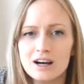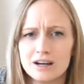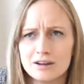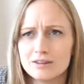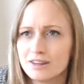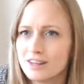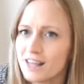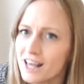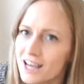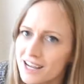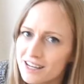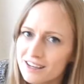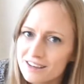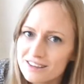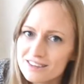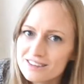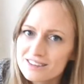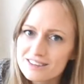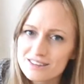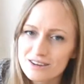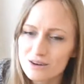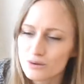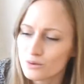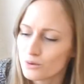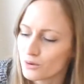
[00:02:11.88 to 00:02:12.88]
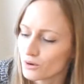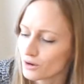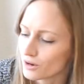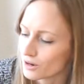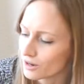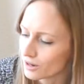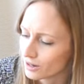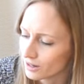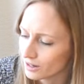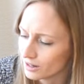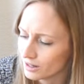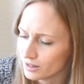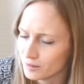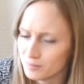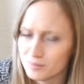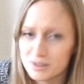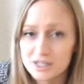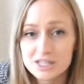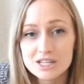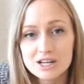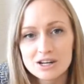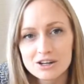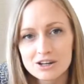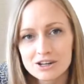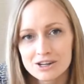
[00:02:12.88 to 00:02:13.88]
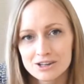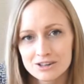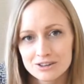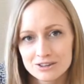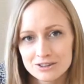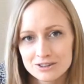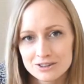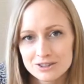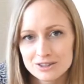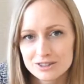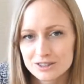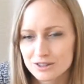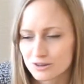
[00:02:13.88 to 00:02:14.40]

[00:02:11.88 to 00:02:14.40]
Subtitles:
lengths or materials